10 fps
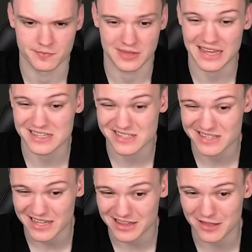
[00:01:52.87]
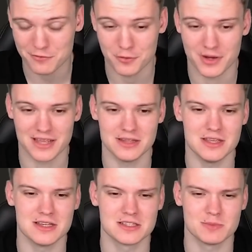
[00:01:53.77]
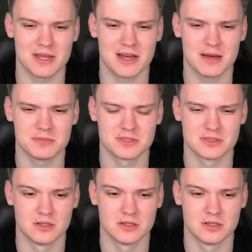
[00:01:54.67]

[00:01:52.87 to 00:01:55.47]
he has knight a4 ideas, perhaps.